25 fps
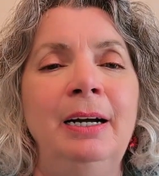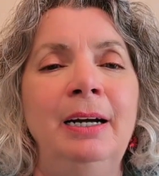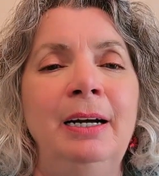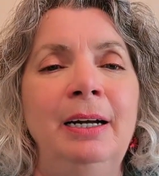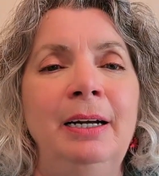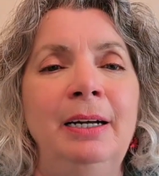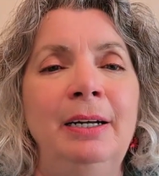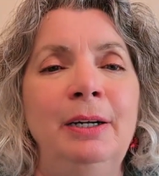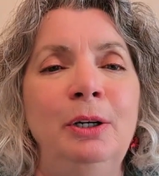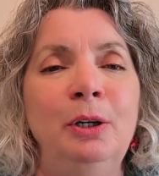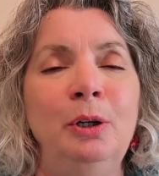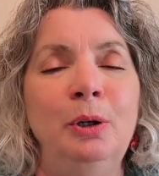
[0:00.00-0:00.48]

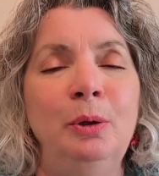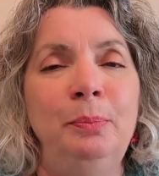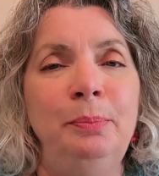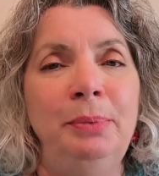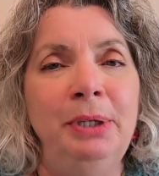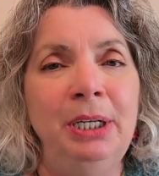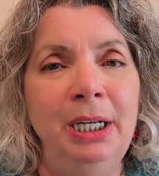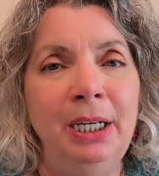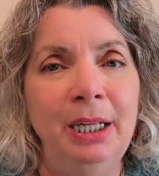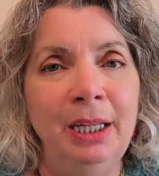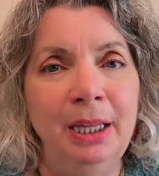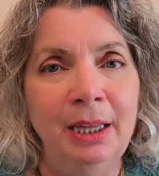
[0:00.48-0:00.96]
I
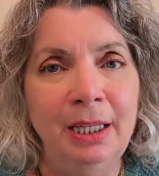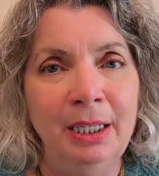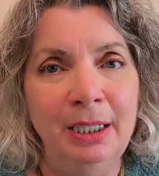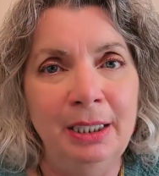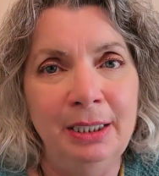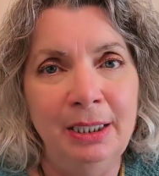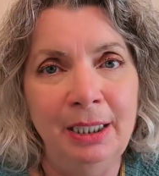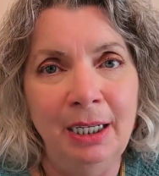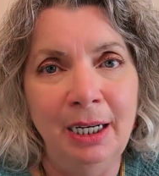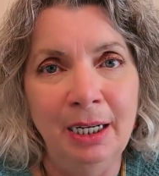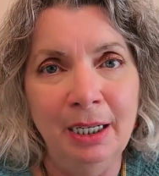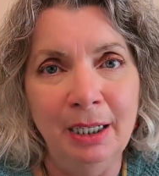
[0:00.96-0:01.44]
hope
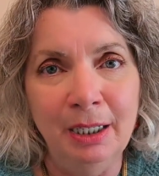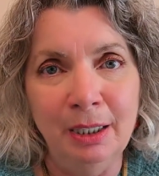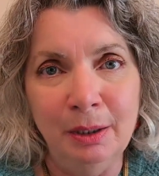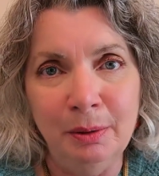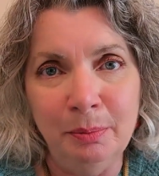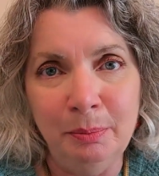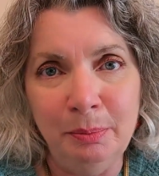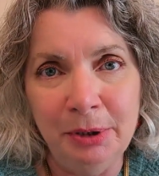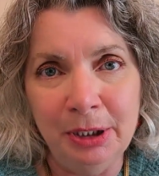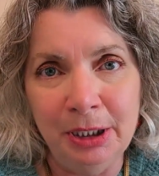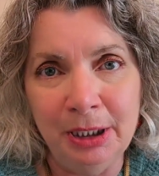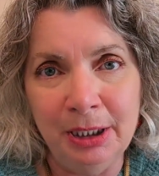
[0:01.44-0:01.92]
this
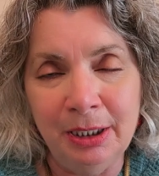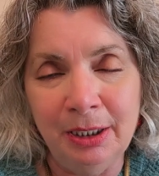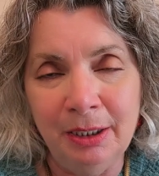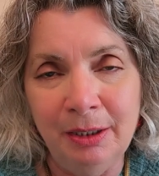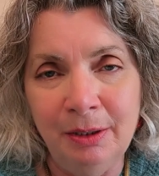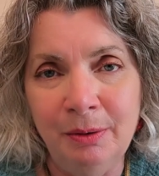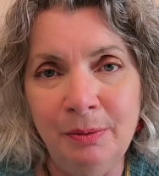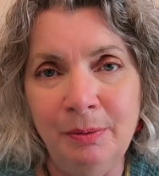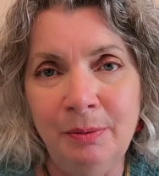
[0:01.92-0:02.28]
helps